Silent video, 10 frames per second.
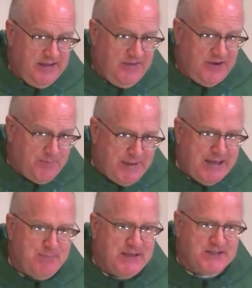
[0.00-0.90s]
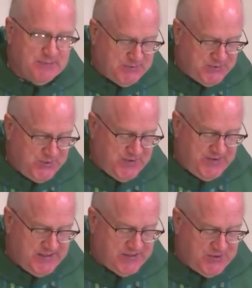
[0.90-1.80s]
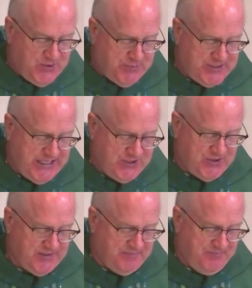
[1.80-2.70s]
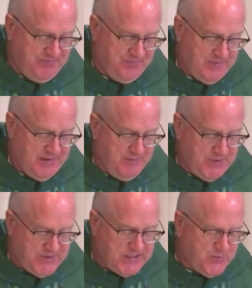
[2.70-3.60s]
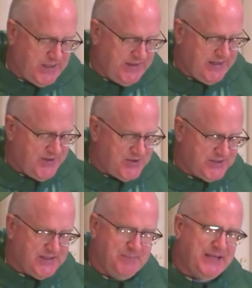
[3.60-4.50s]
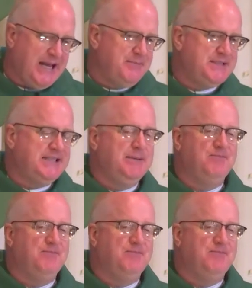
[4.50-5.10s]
There may be some truth in this interpretation, but this one and the others sometimes seem